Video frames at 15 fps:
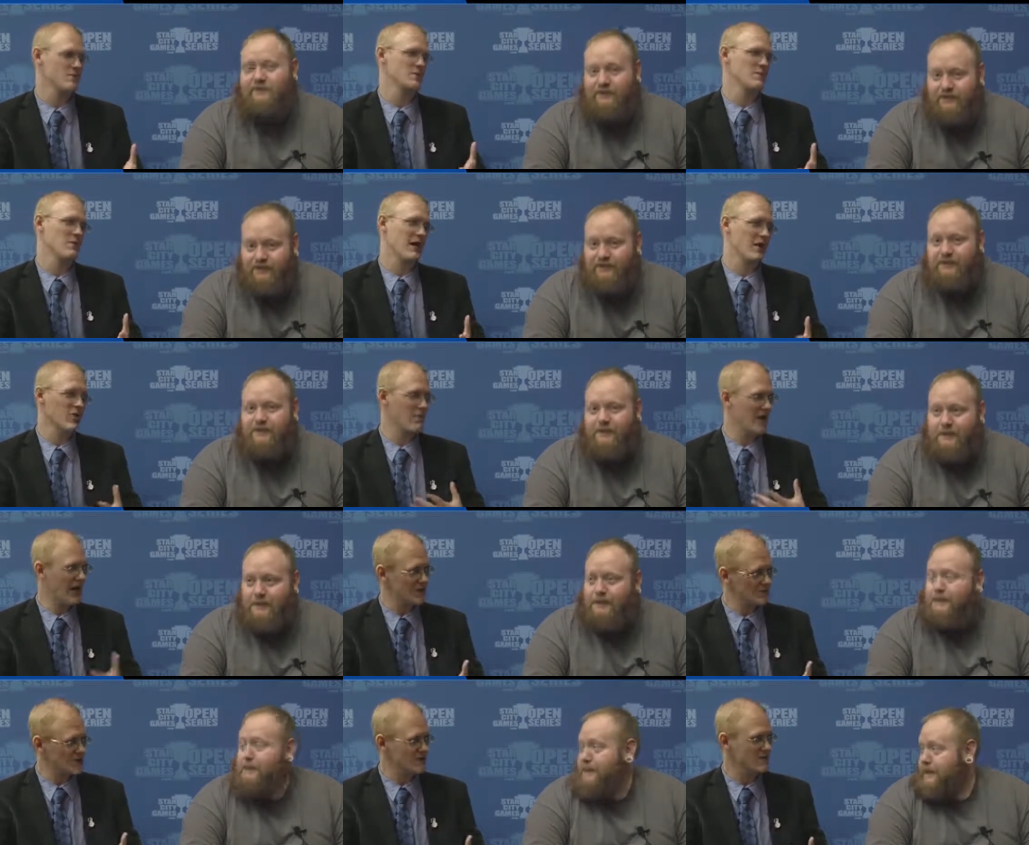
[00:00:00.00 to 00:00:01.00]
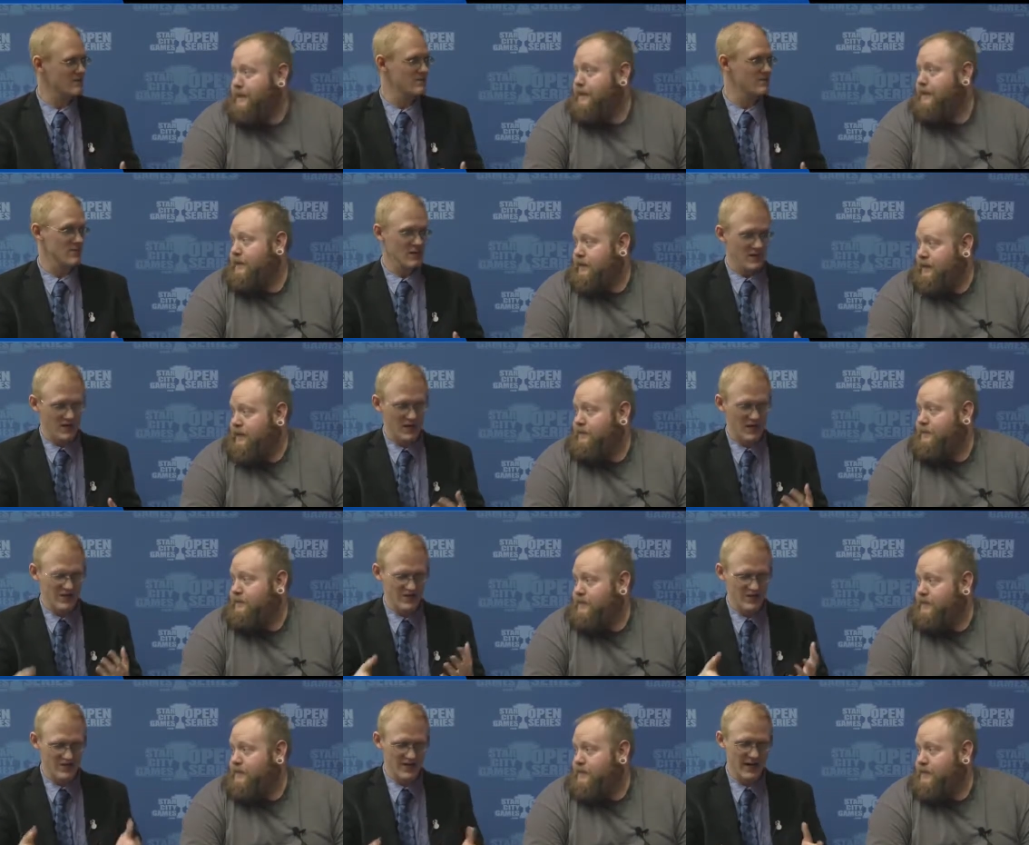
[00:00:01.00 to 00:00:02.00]
Speaker 1: some Counter Magic,
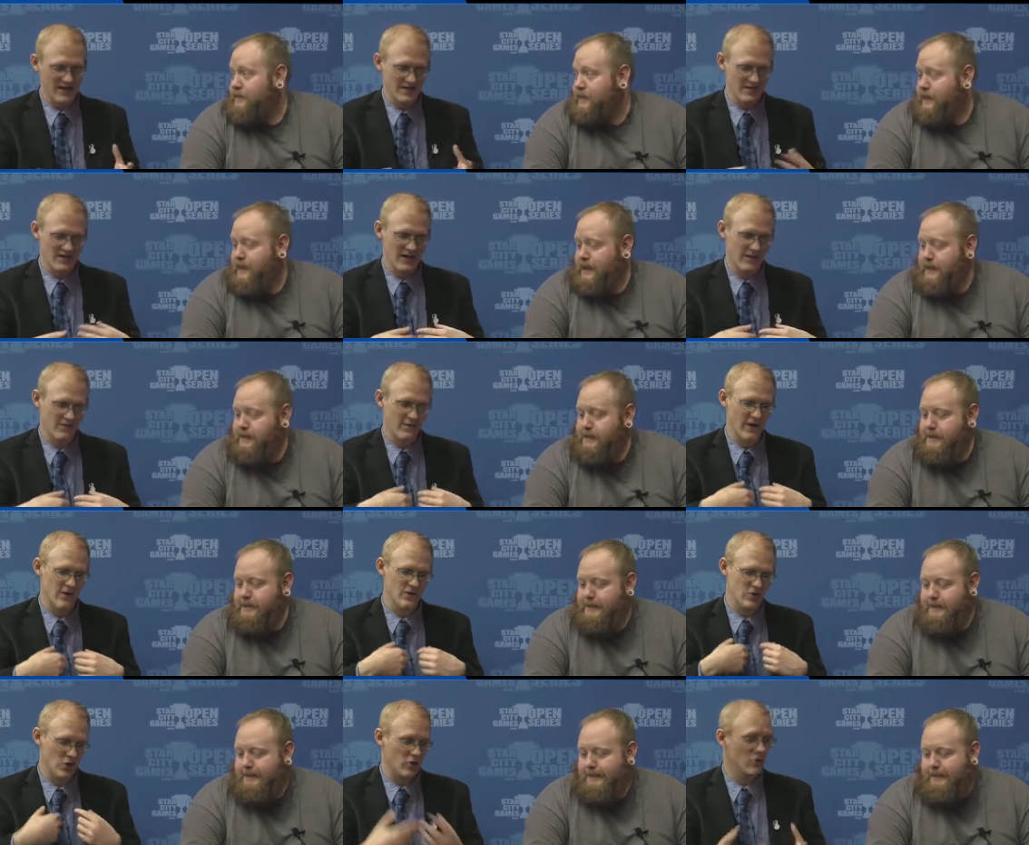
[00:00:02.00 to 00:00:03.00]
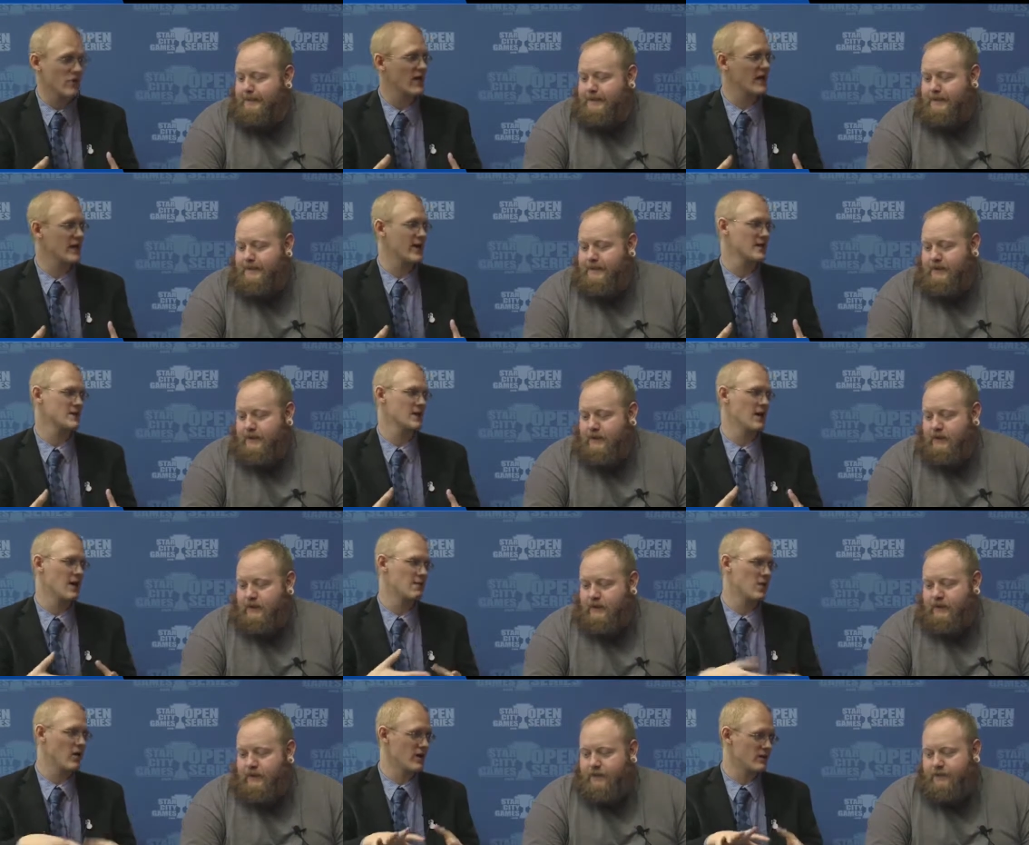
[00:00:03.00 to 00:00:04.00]
because yep. this deck does not fare too great against
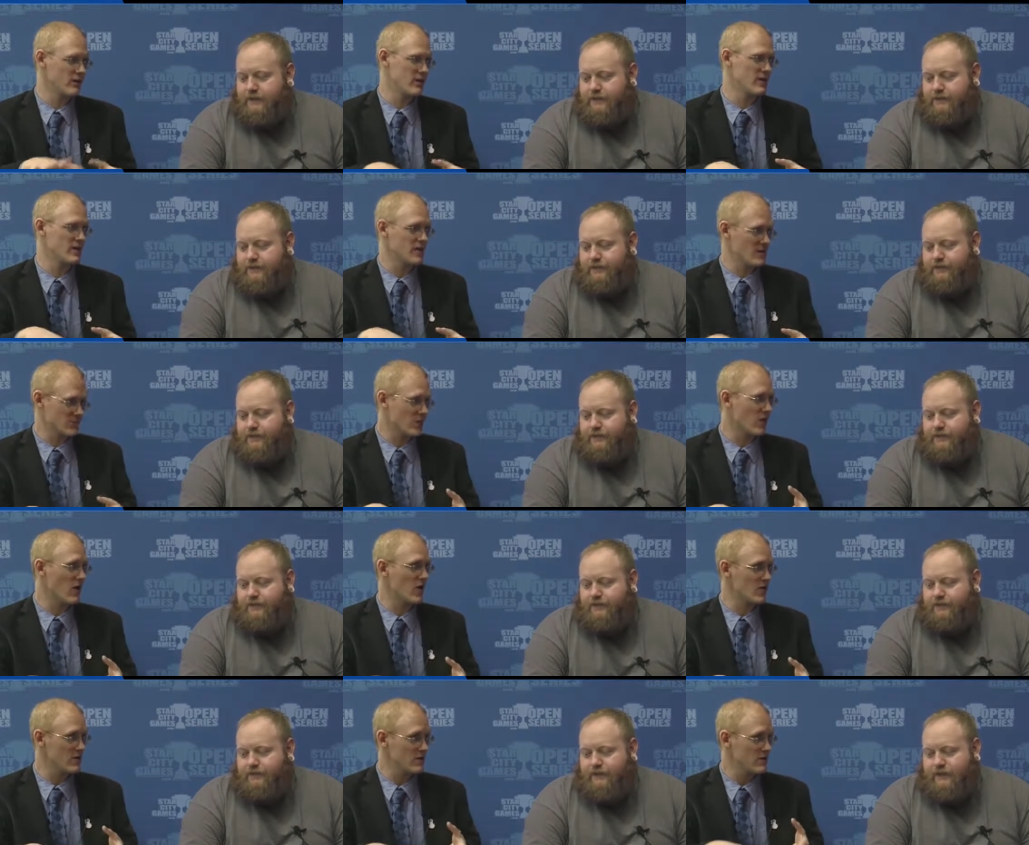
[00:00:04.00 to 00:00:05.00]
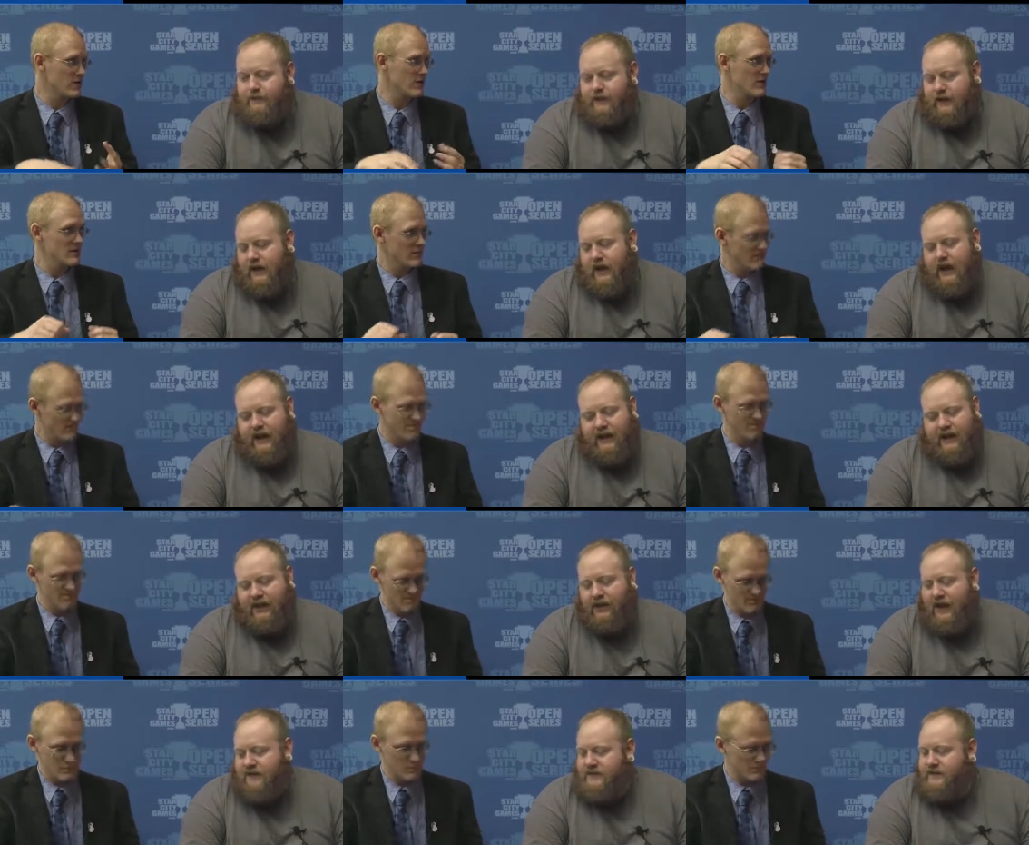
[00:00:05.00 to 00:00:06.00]
combo other than the discard.
Speaker 2: Yeah, like
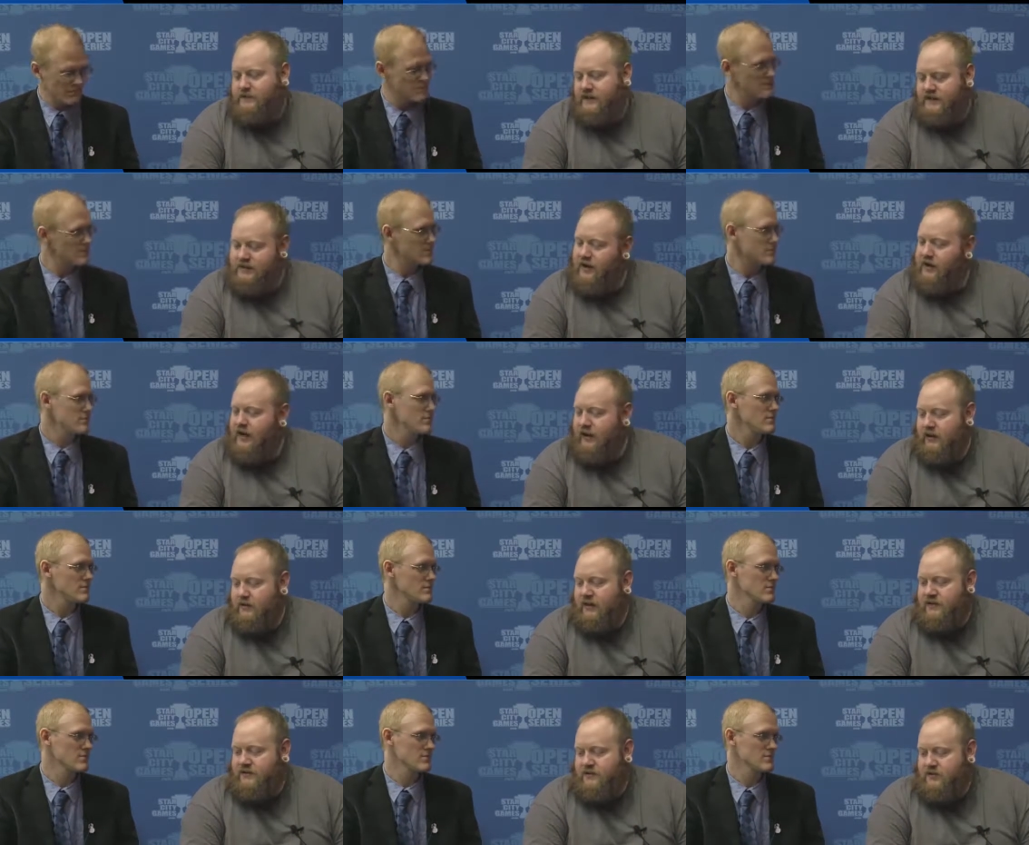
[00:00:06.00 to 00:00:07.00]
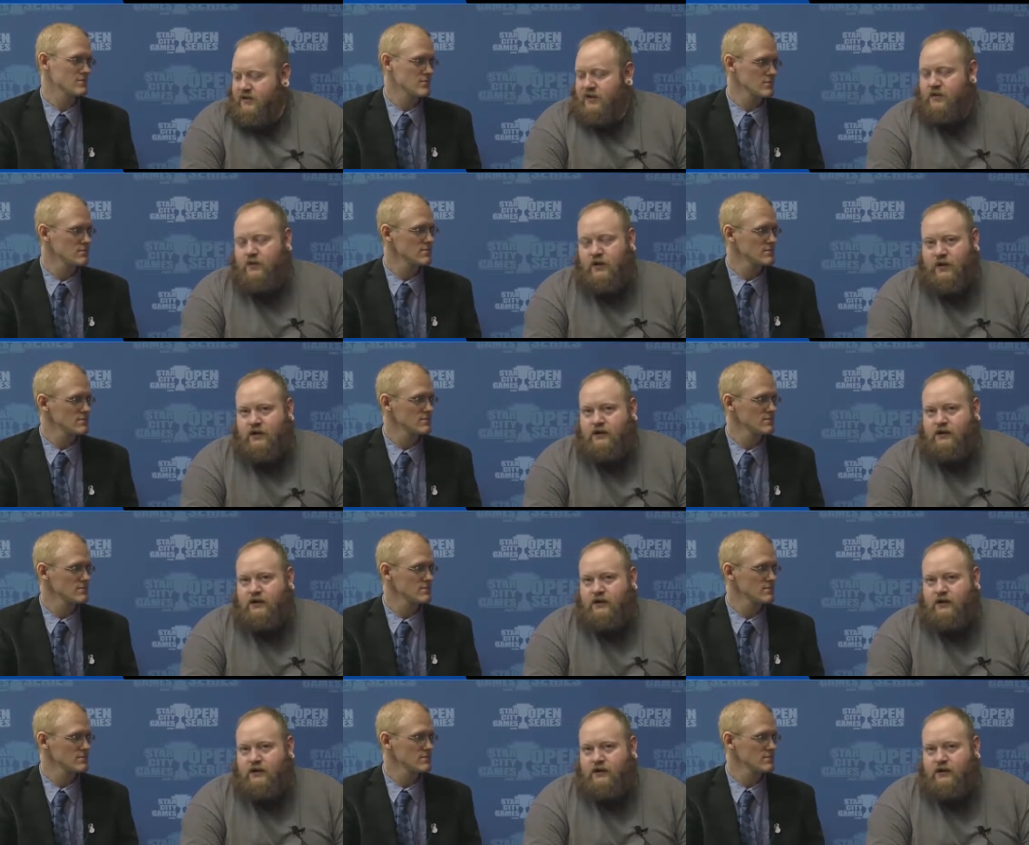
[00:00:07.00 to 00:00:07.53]
you have some discard elements and you can work